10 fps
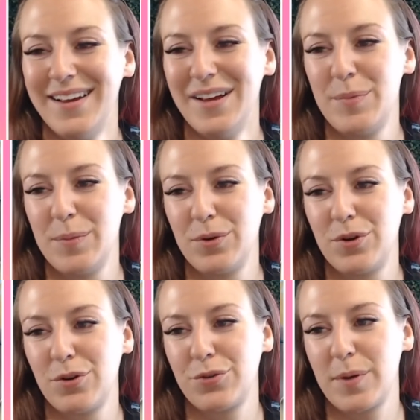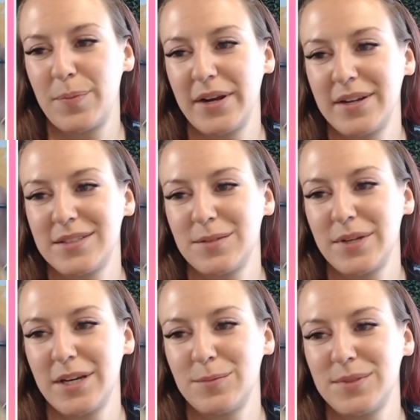People go through my paint night
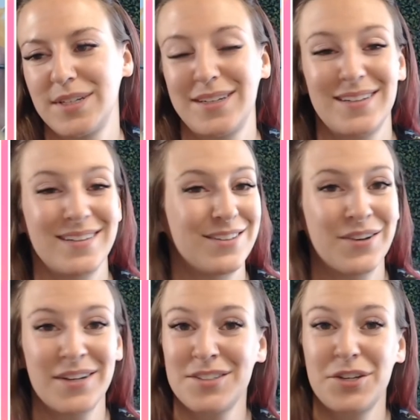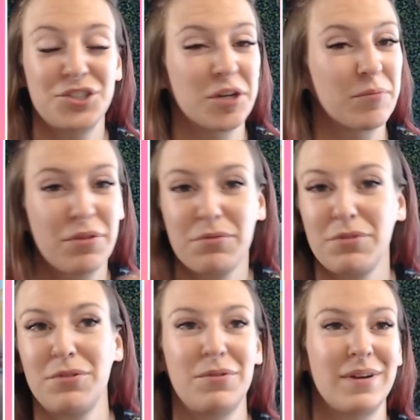sometimes, like, you guys gotta jump
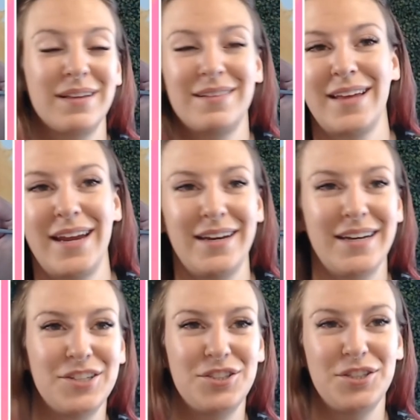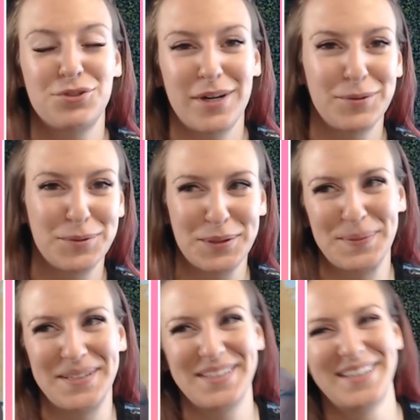through the ADHD train with
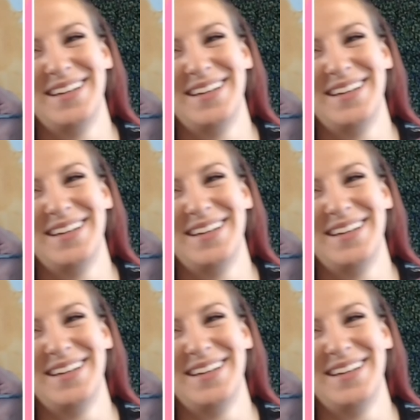me.